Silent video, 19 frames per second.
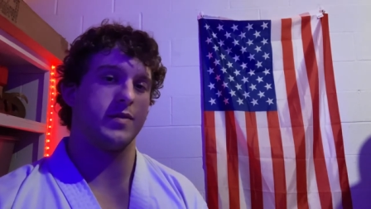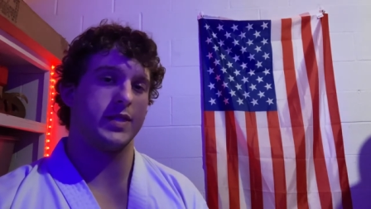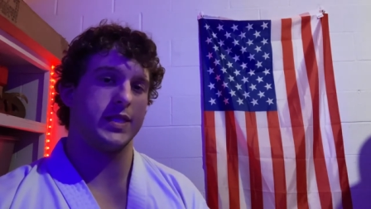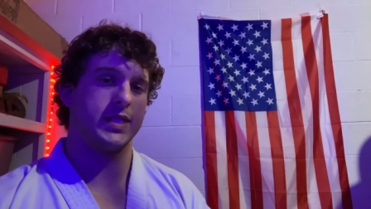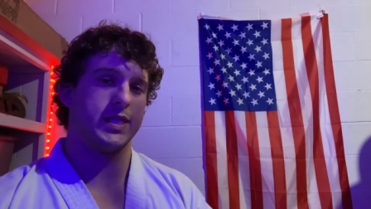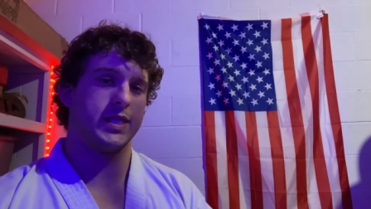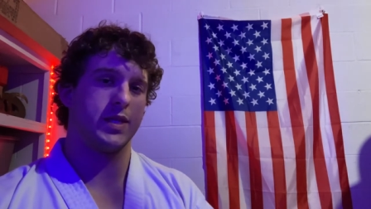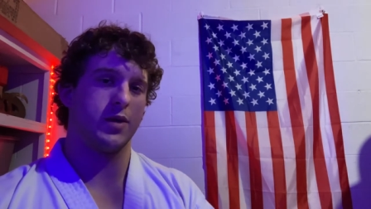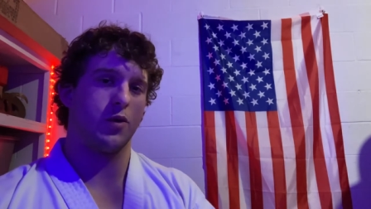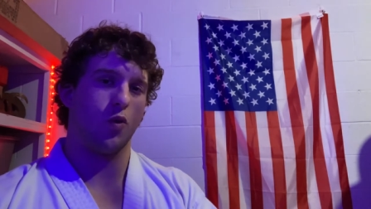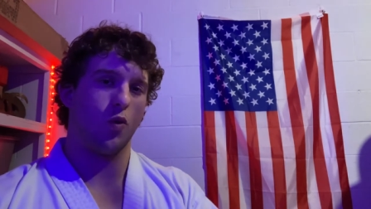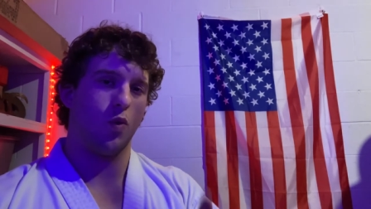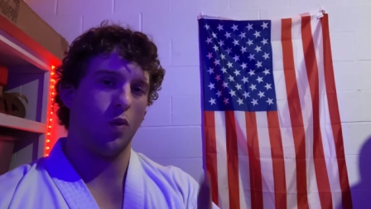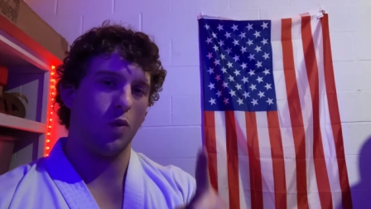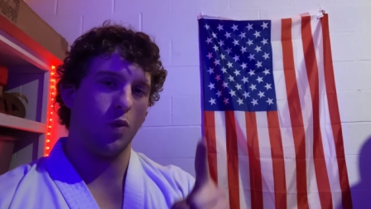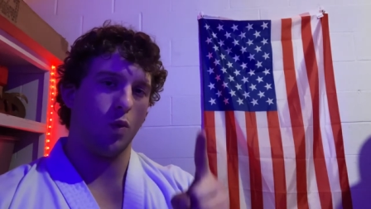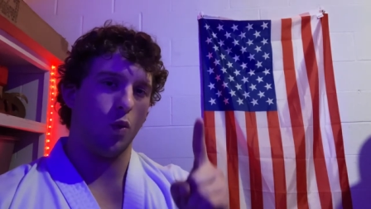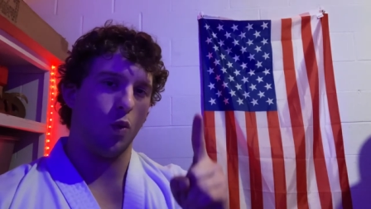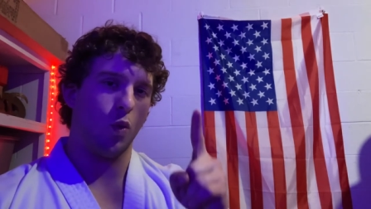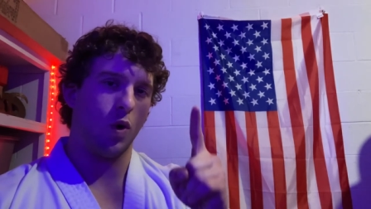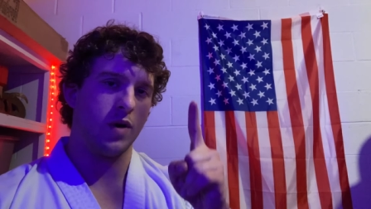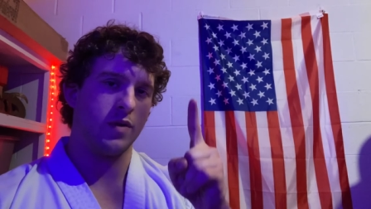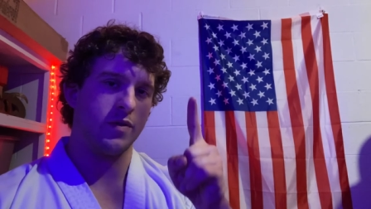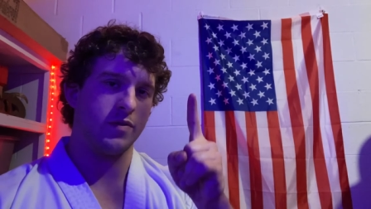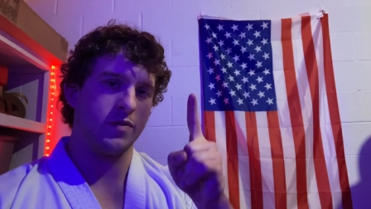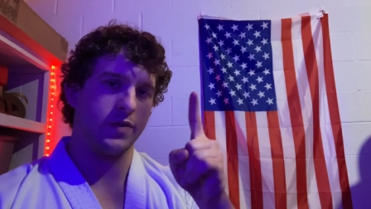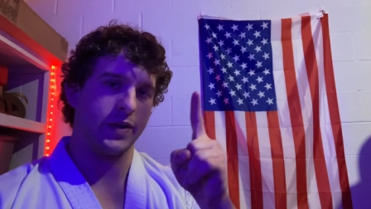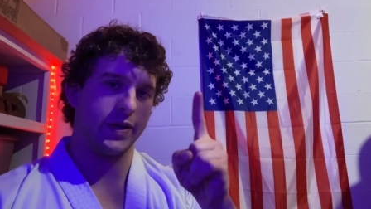the
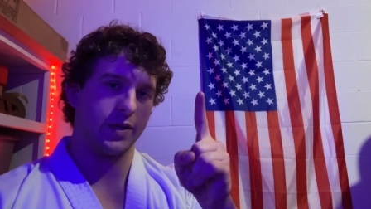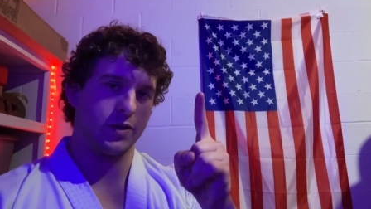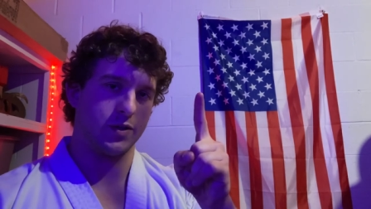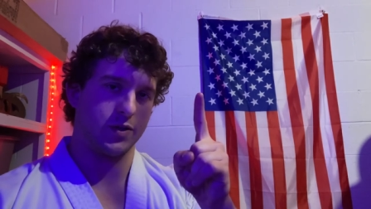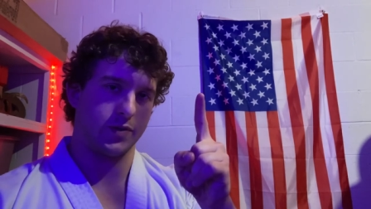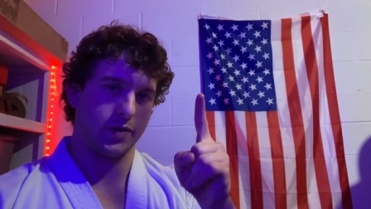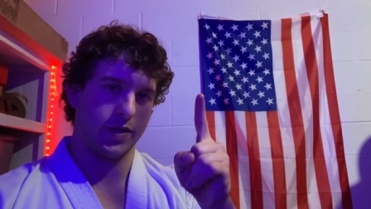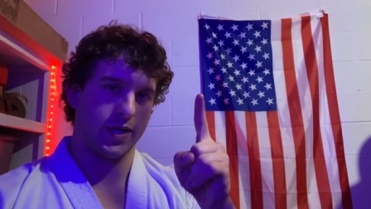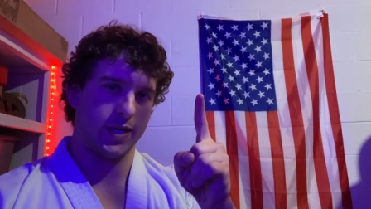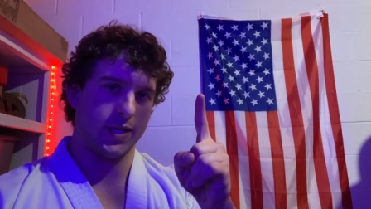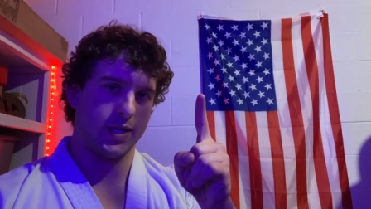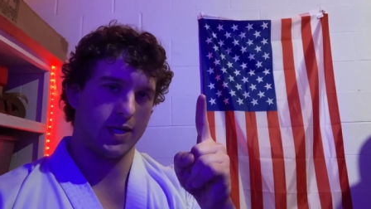one finger strike.